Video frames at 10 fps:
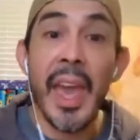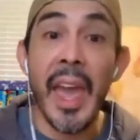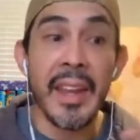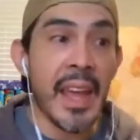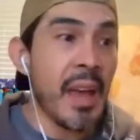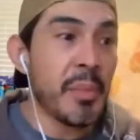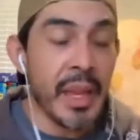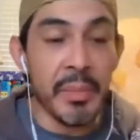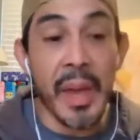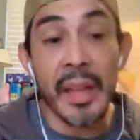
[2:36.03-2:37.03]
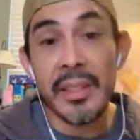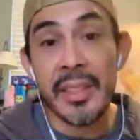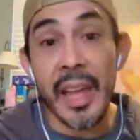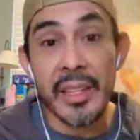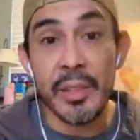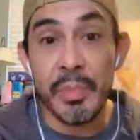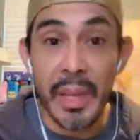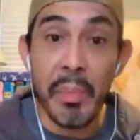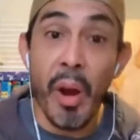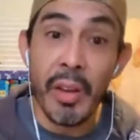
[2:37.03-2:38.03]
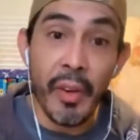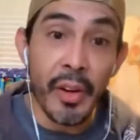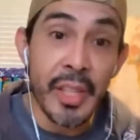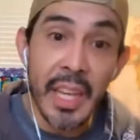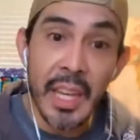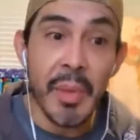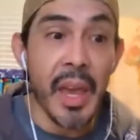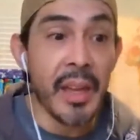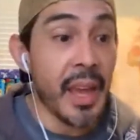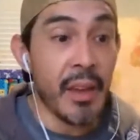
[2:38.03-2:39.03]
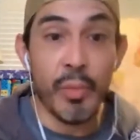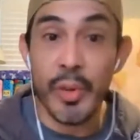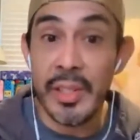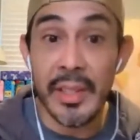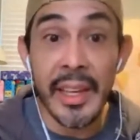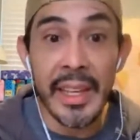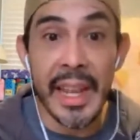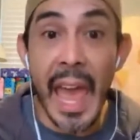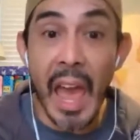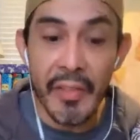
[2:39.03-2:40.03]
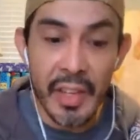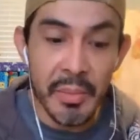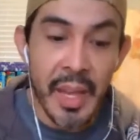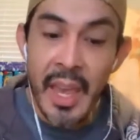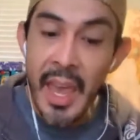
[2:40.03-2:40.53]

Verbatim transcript: And then like, man, this guy needs to be part of our team, and and we're just lucky to have him.